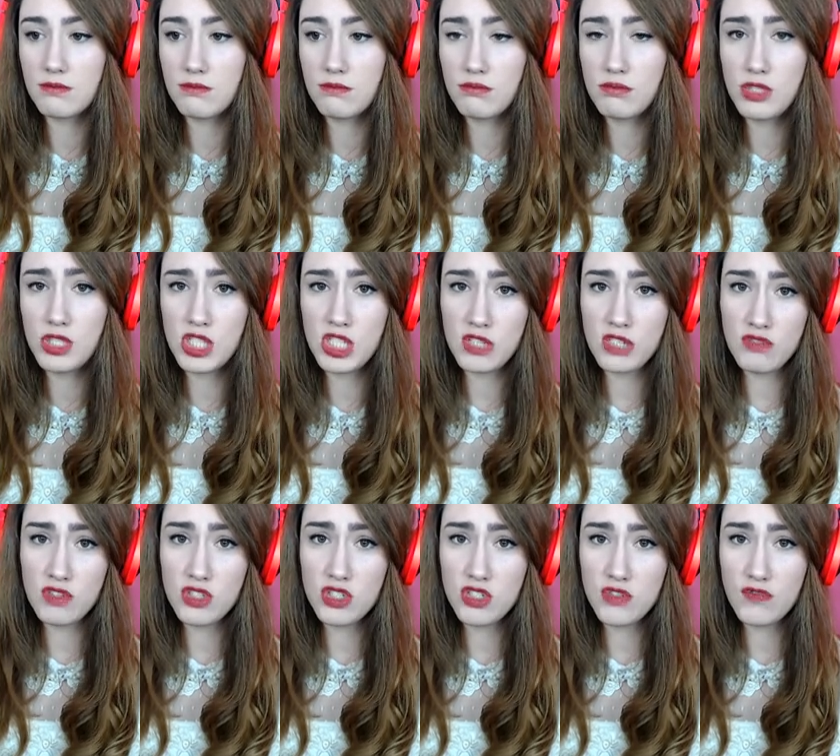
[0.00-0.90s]
It's
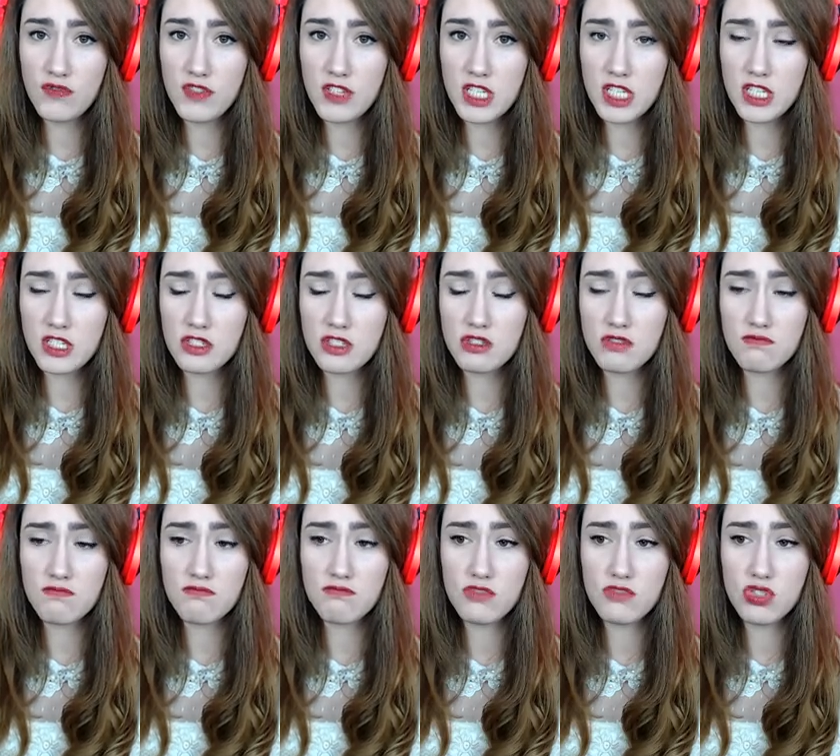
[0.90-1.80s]
Zevran's
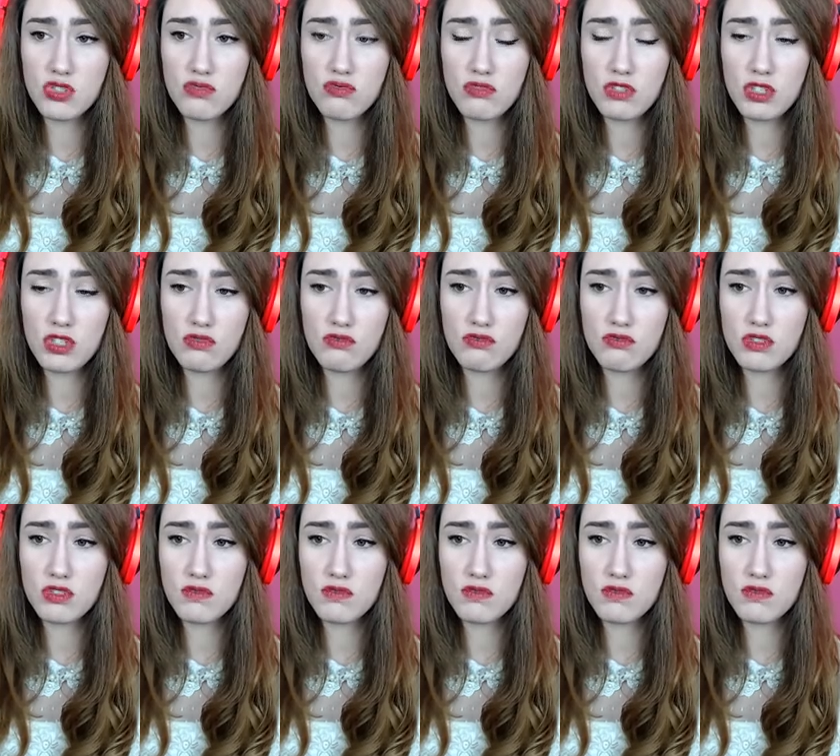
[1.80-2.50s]
so cute.